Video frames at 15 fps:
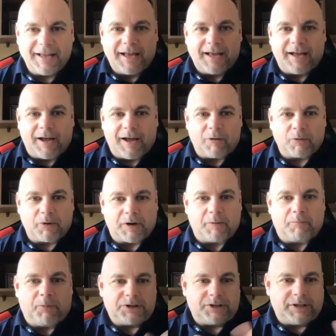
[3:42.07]
We're going to
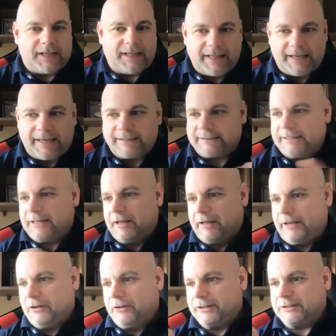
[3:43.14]
put you on this. And you
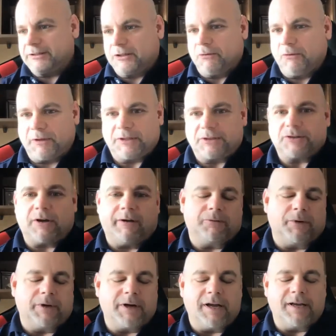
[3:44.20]
know, this is what the
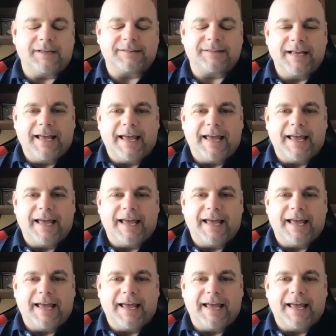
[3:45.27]
software does.